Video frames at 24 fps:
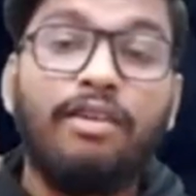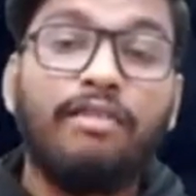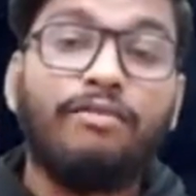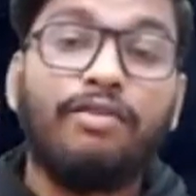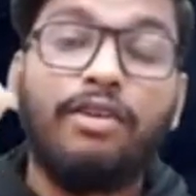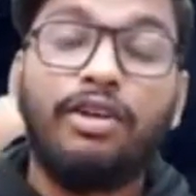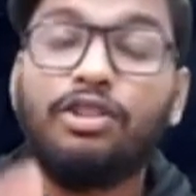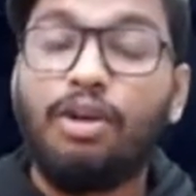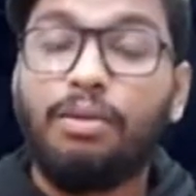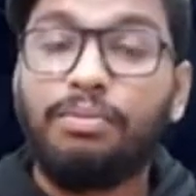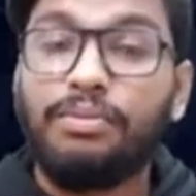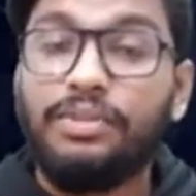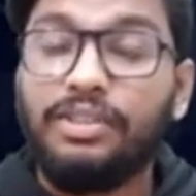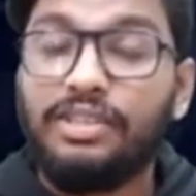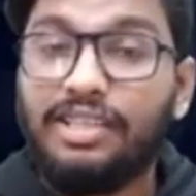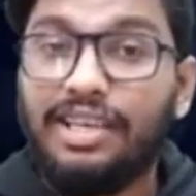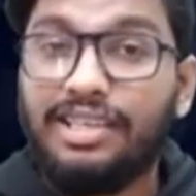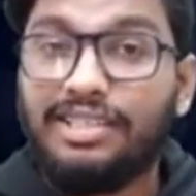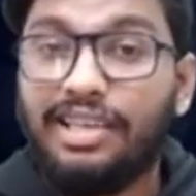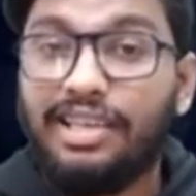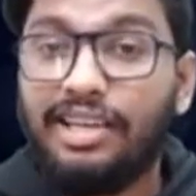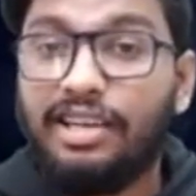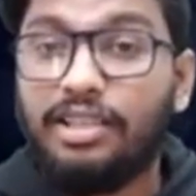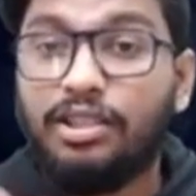First option
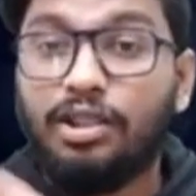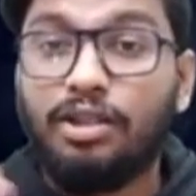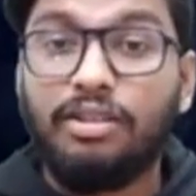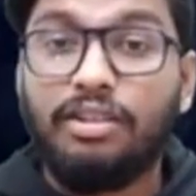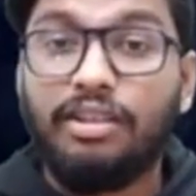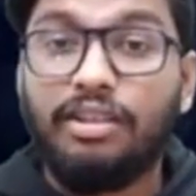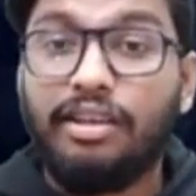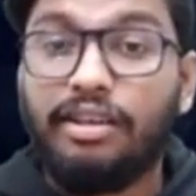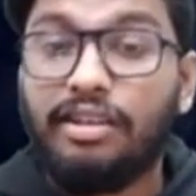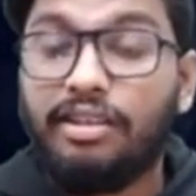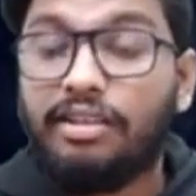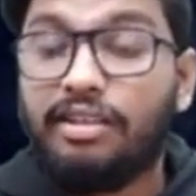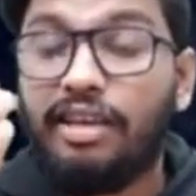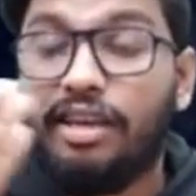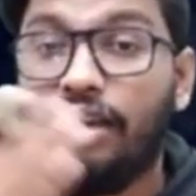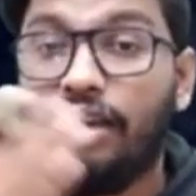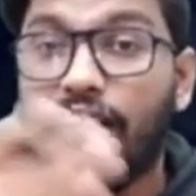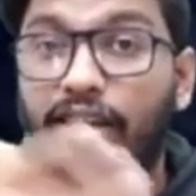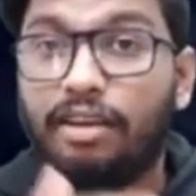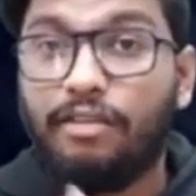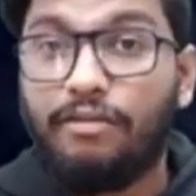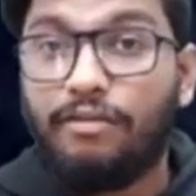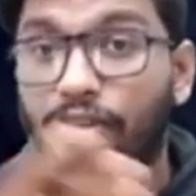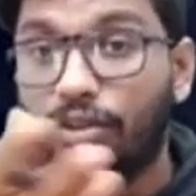says that it's uh, the
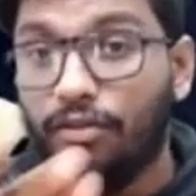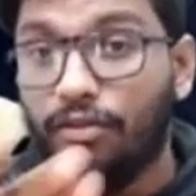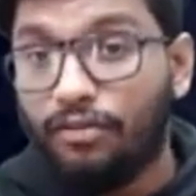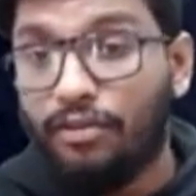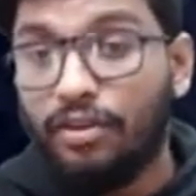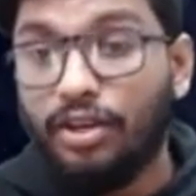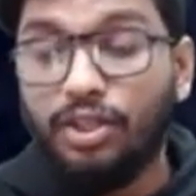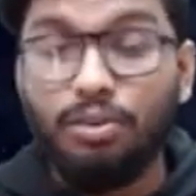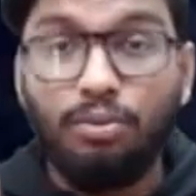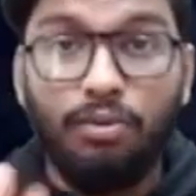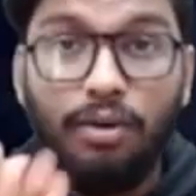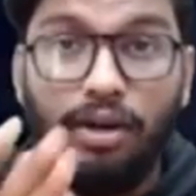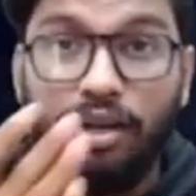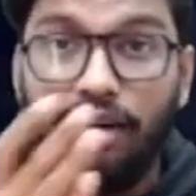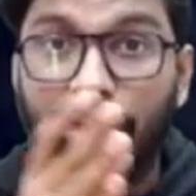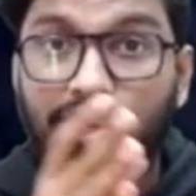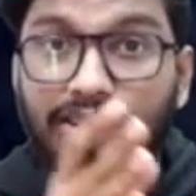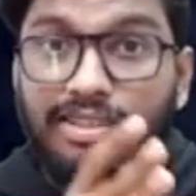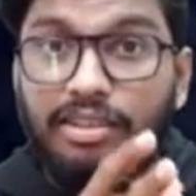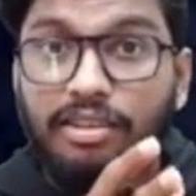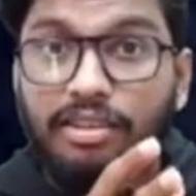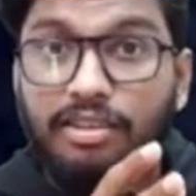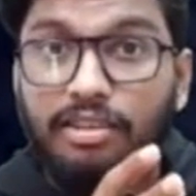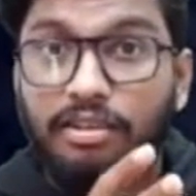for the first one
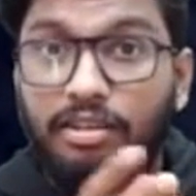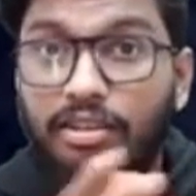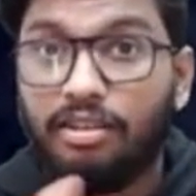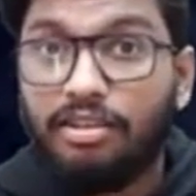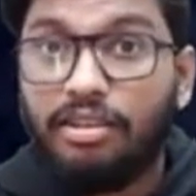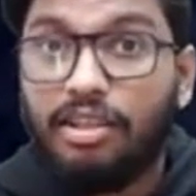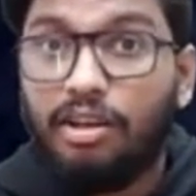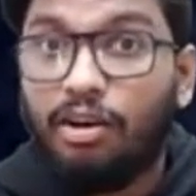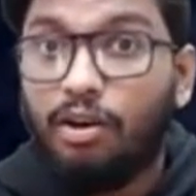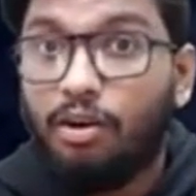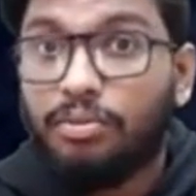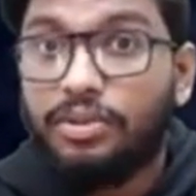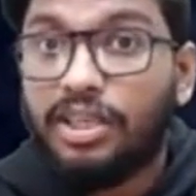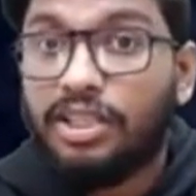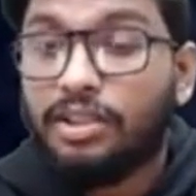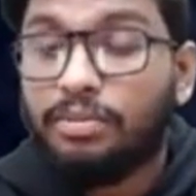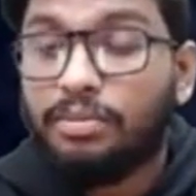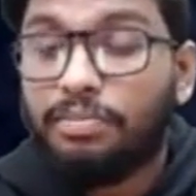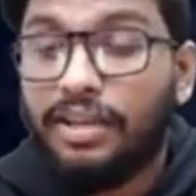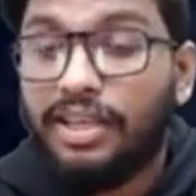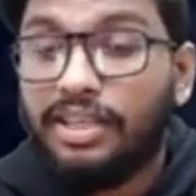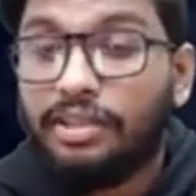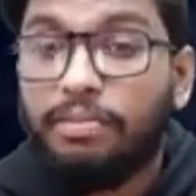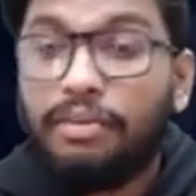is it the object is
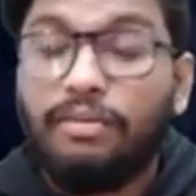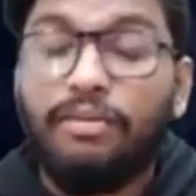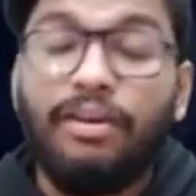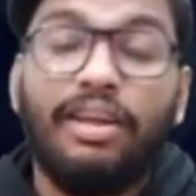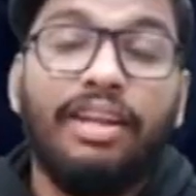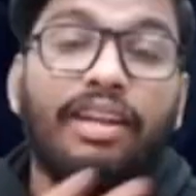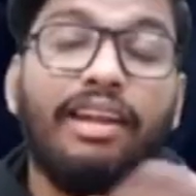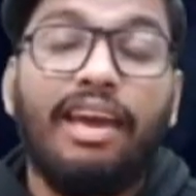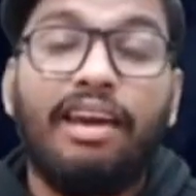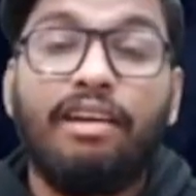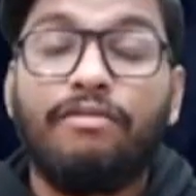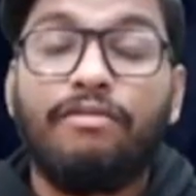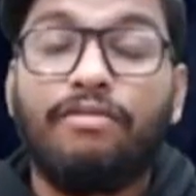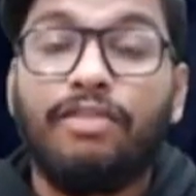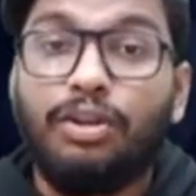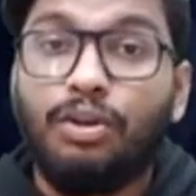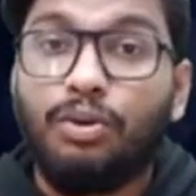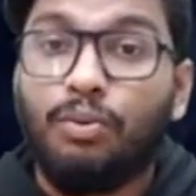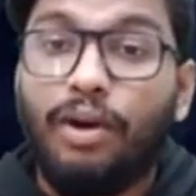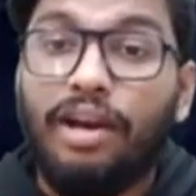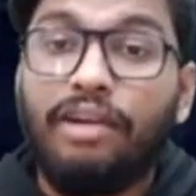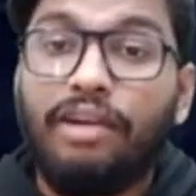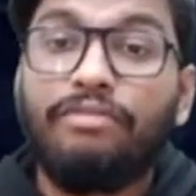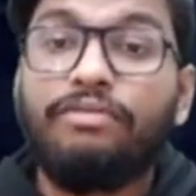placed between f and
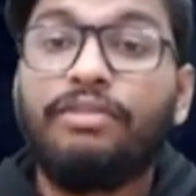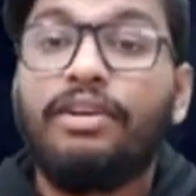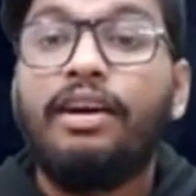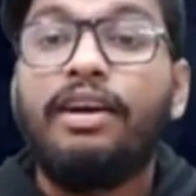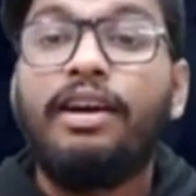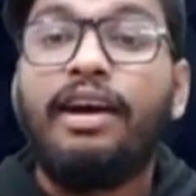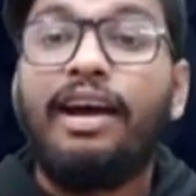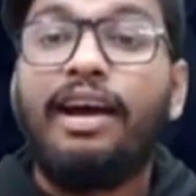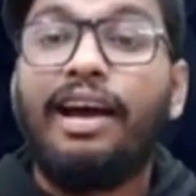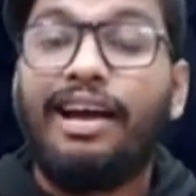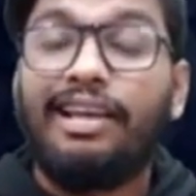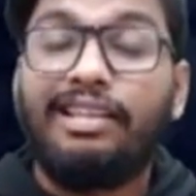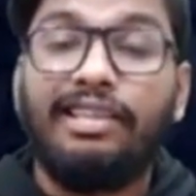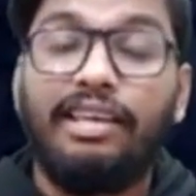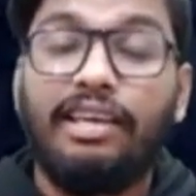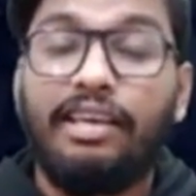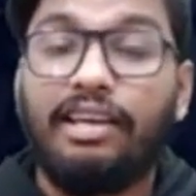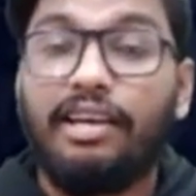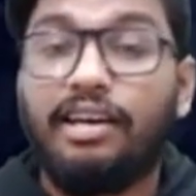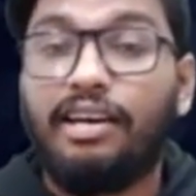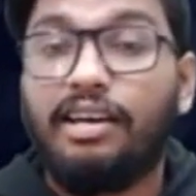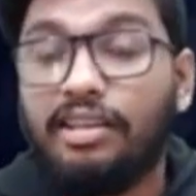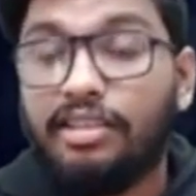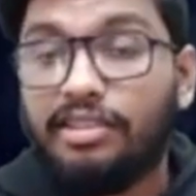two f, and the
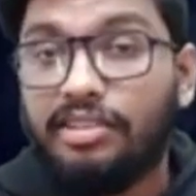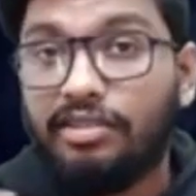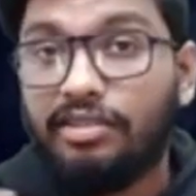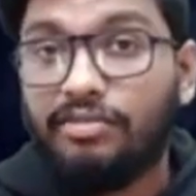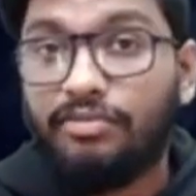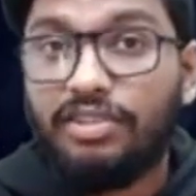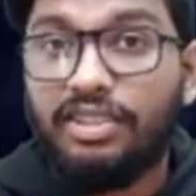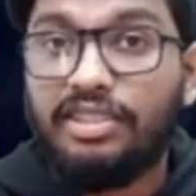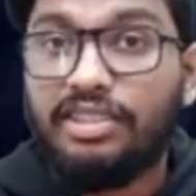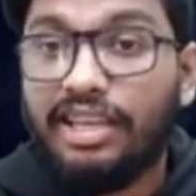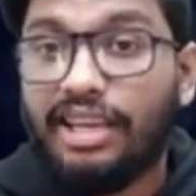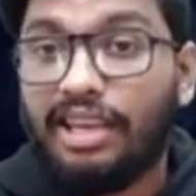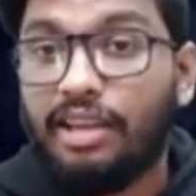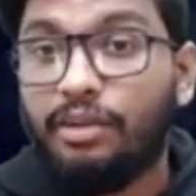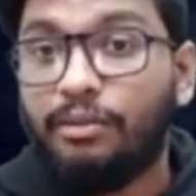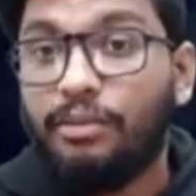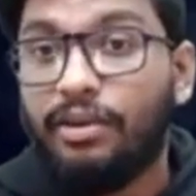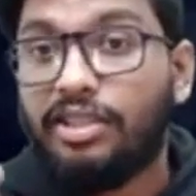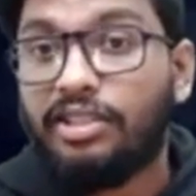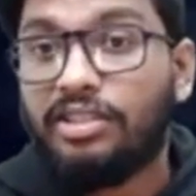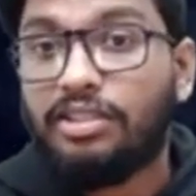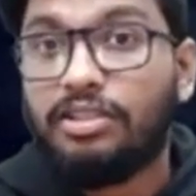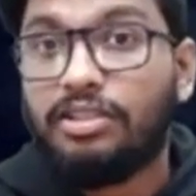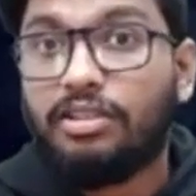uh, for the second
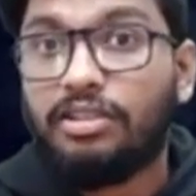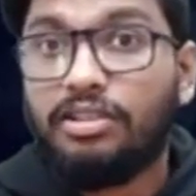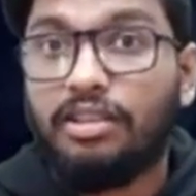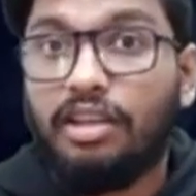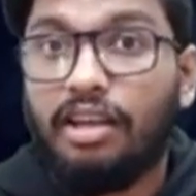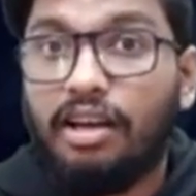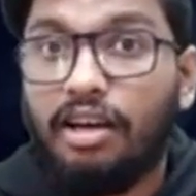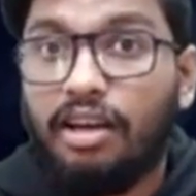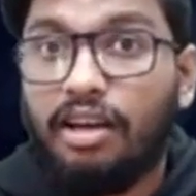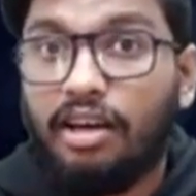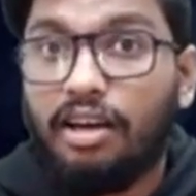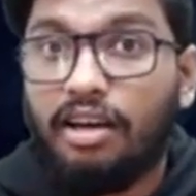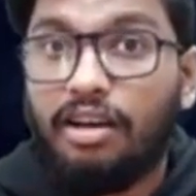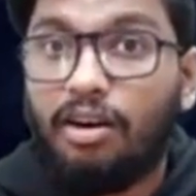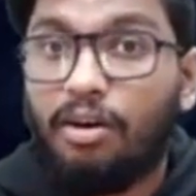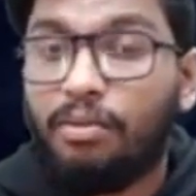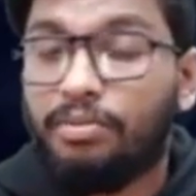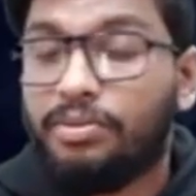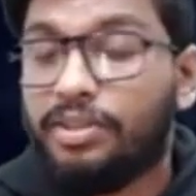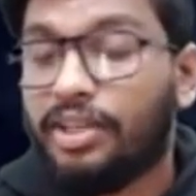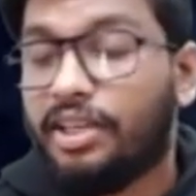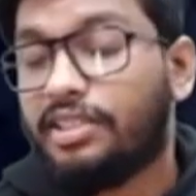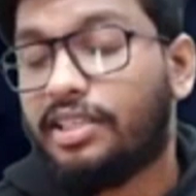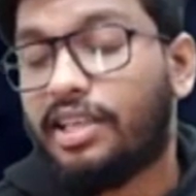one it's uh,
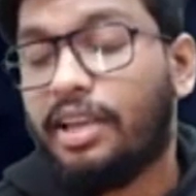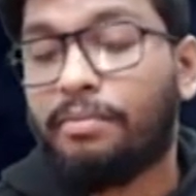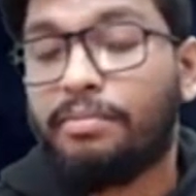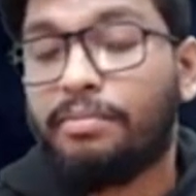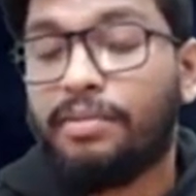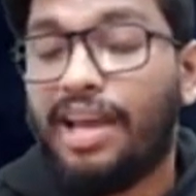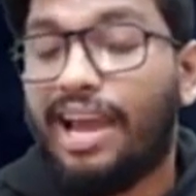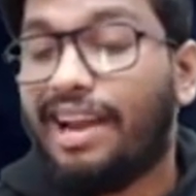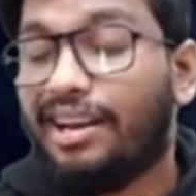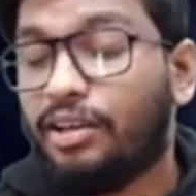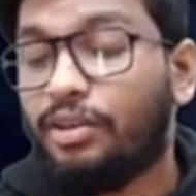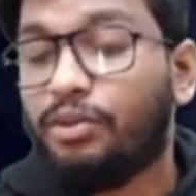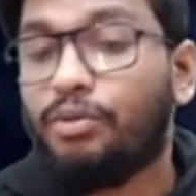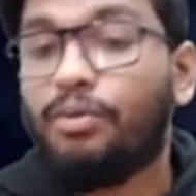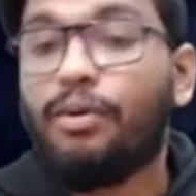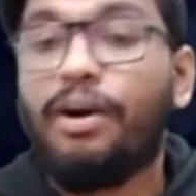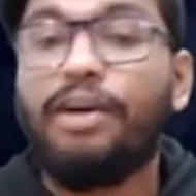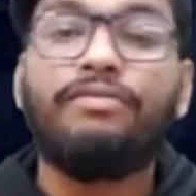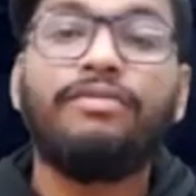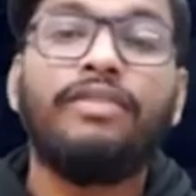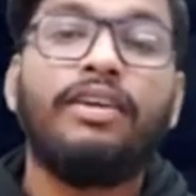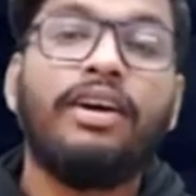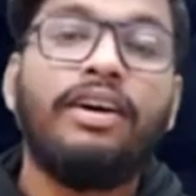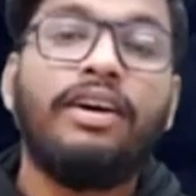object is kept at two
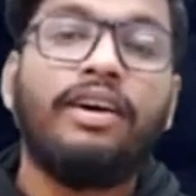f,